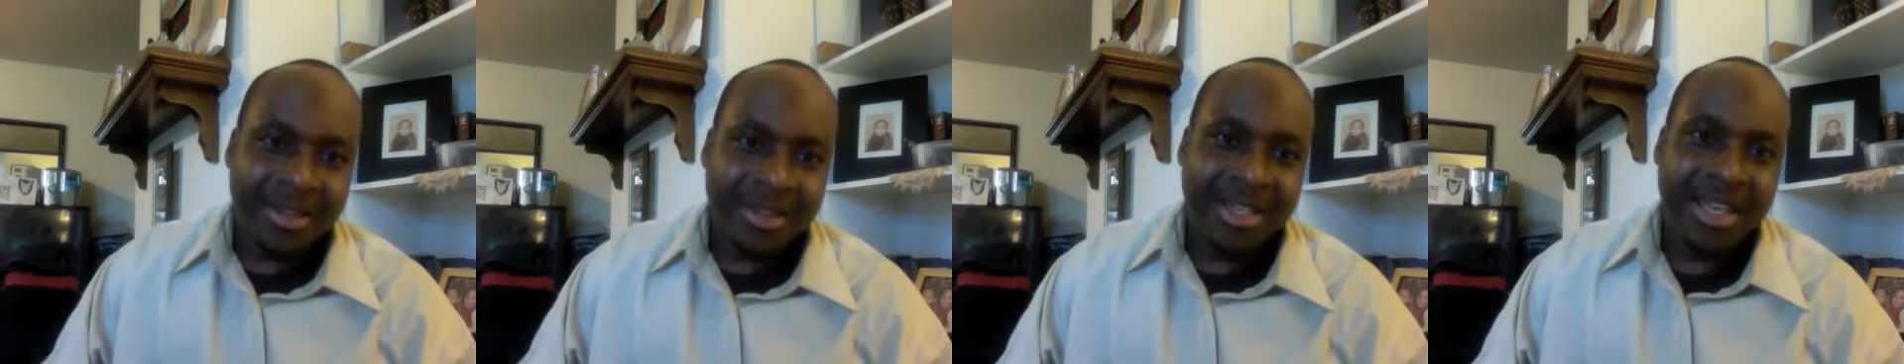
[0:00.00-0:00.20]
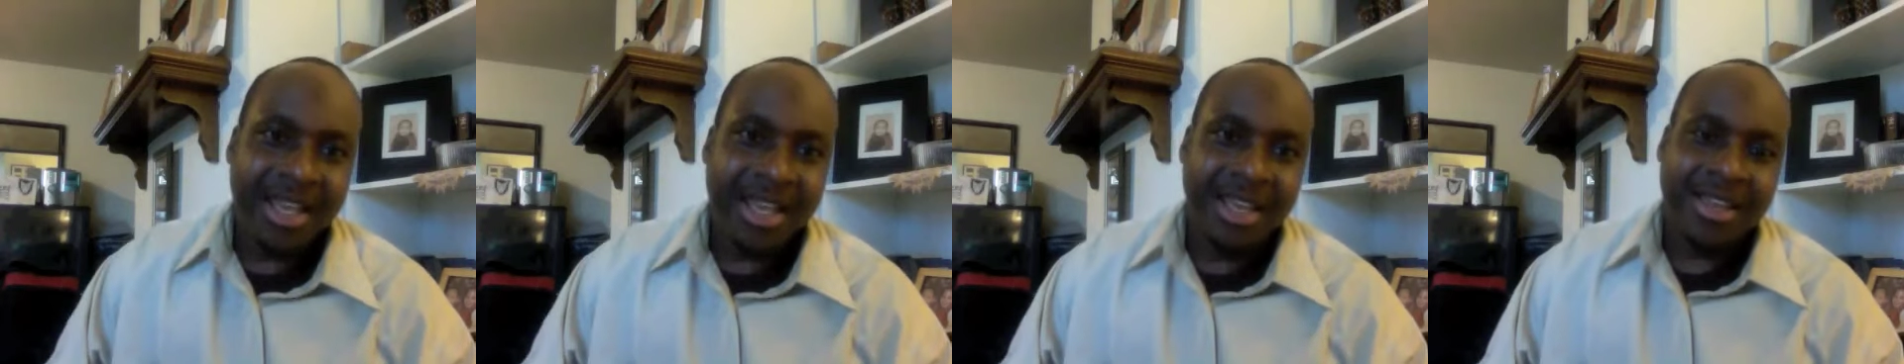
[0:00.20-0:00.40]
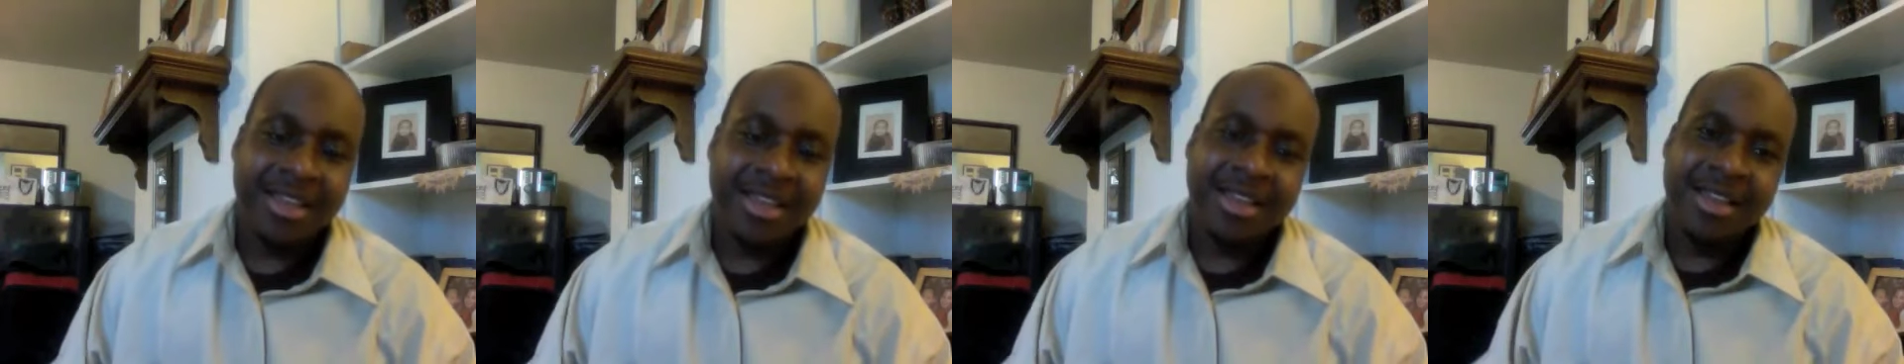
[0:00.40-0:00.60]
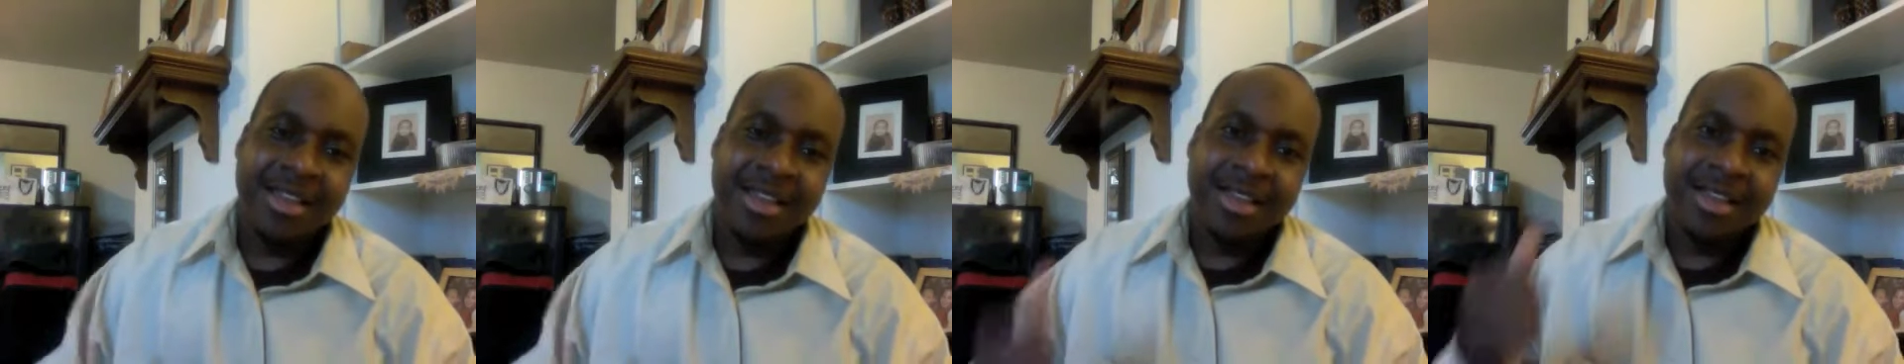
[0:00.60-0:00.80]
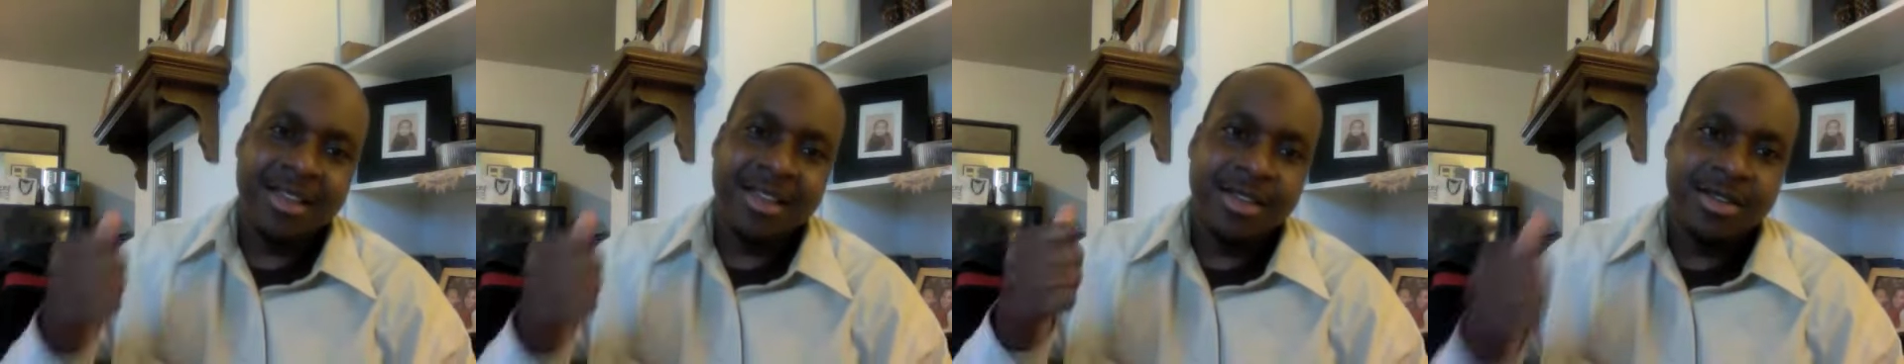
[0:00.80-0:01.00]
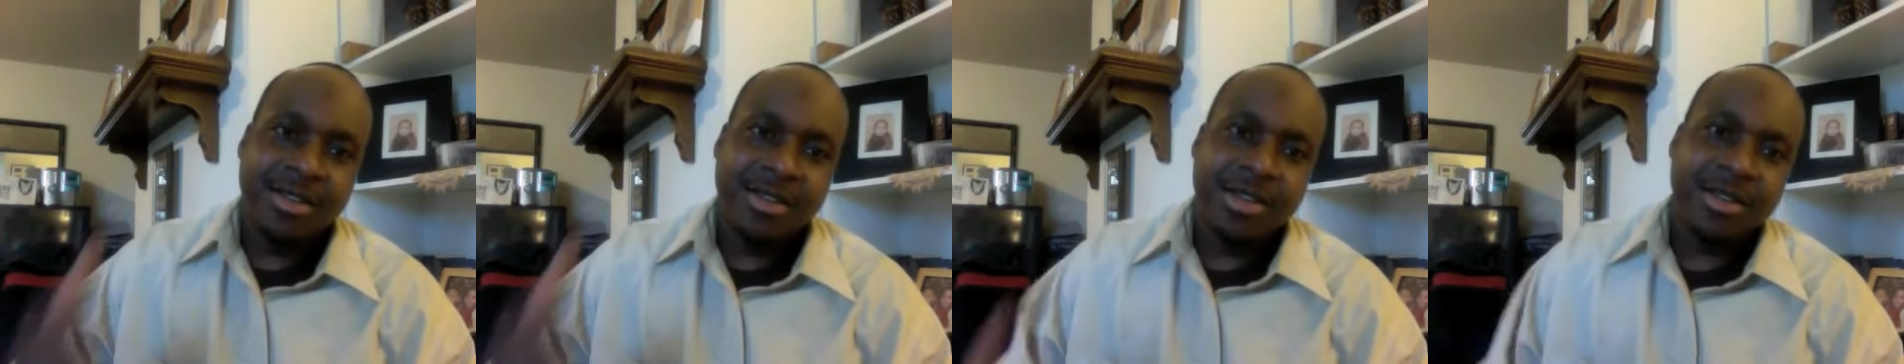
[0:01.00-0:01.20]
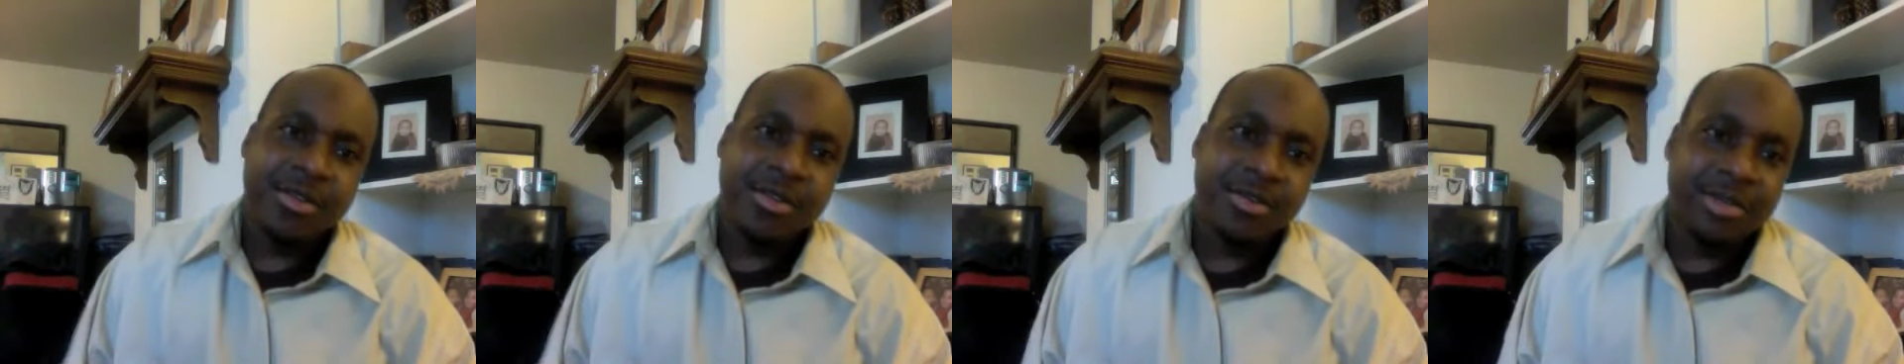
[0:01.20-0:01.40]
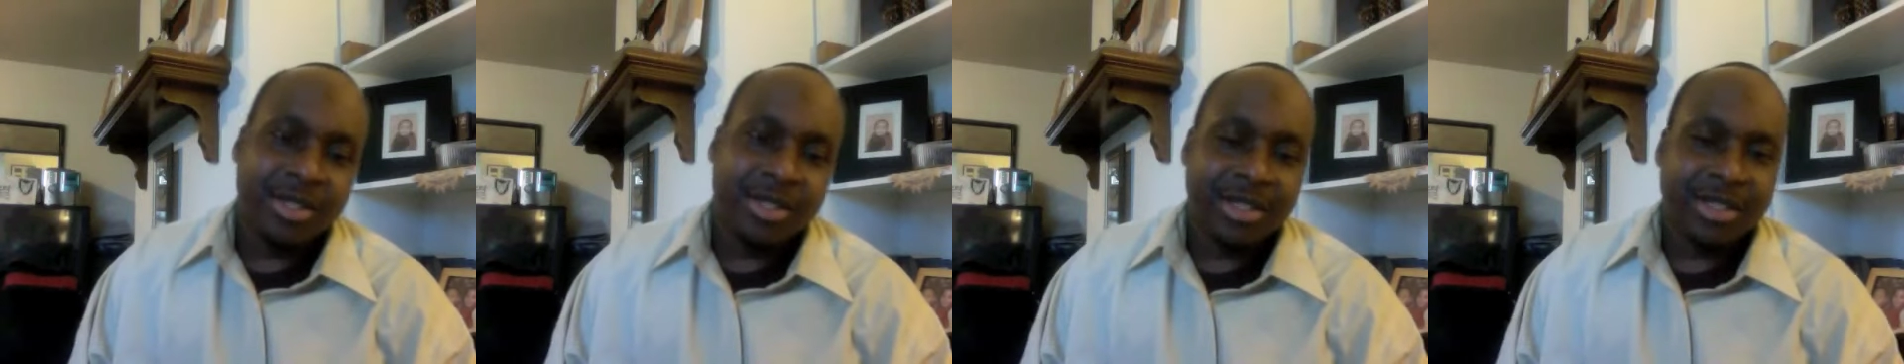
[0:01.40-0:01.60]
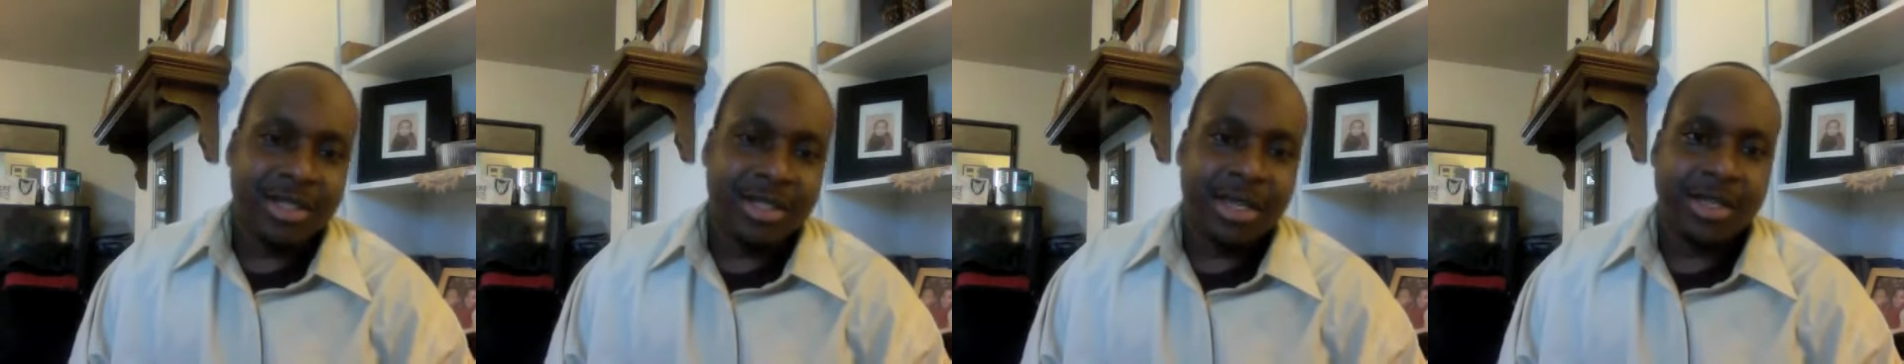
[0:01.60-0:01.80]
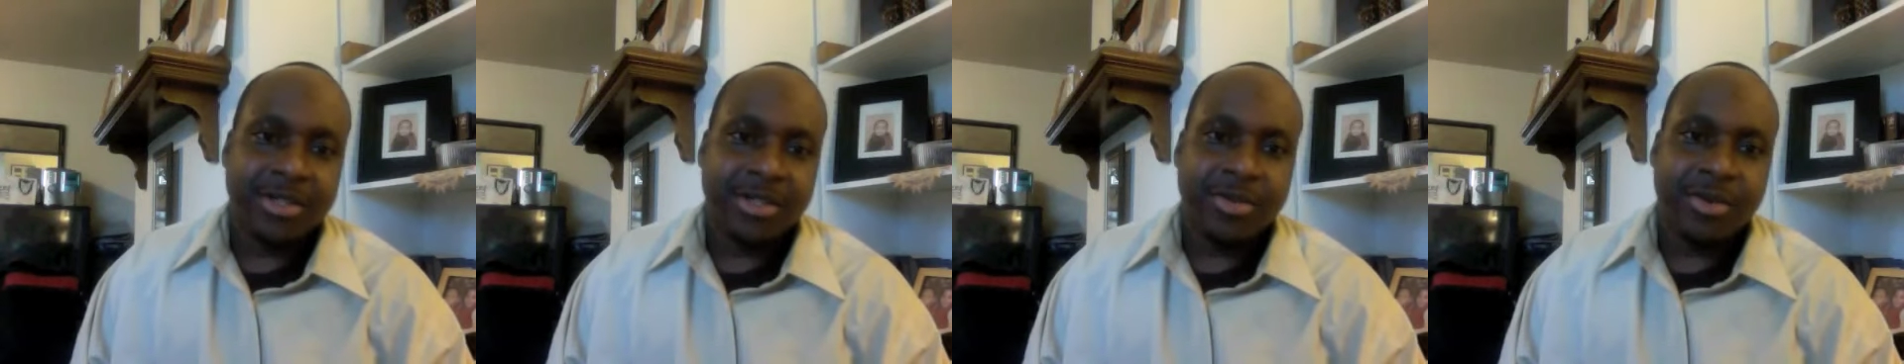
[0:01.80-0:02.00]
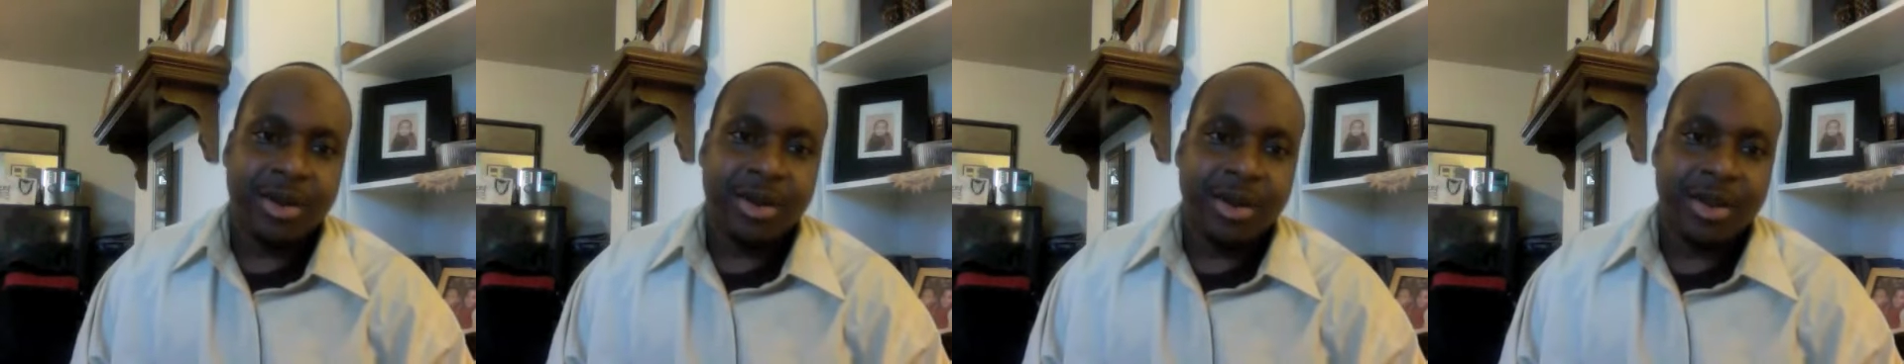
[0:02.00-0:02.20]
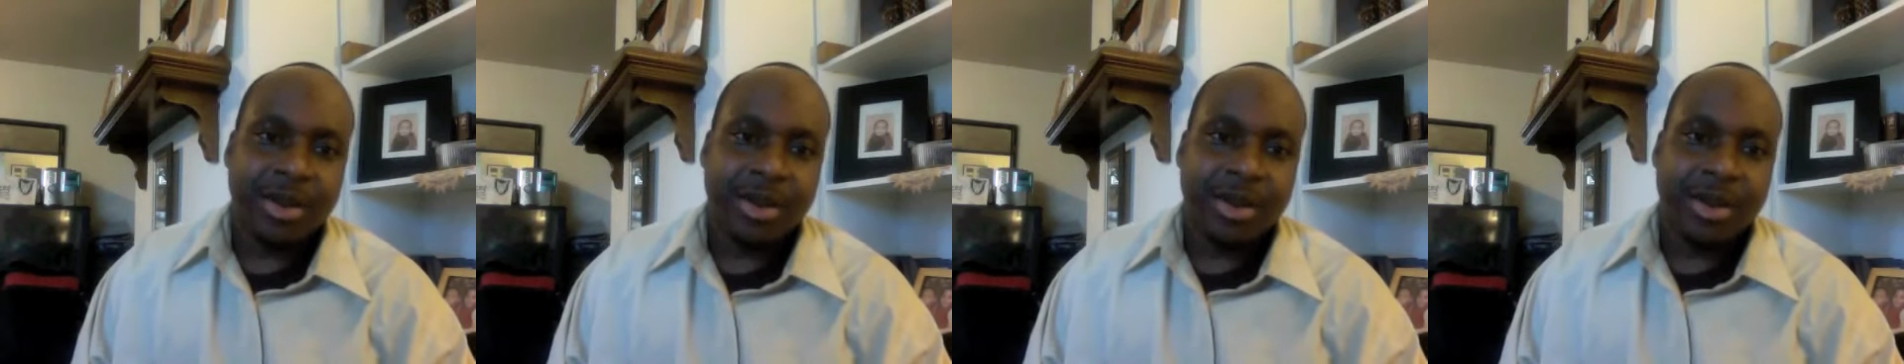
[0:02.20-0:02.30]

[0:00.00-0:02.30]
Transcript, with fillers: day, you could use this sanctuary.